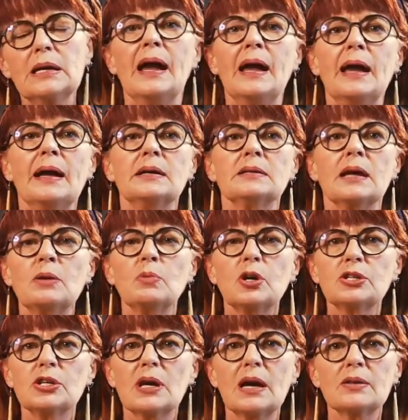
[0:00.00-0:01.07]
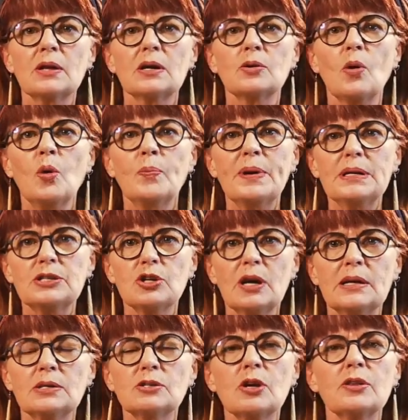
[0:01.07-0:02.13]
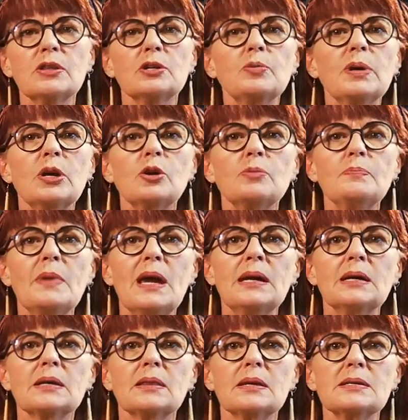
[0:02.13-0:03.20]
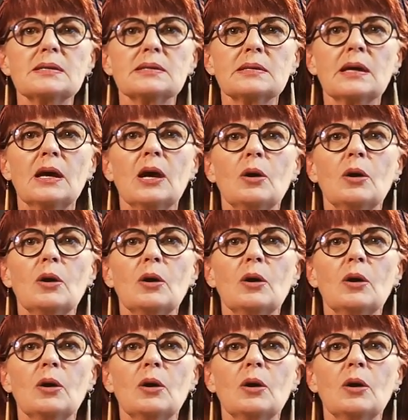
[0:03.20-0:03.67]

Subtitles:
and work together and all pitch in so that we could make this,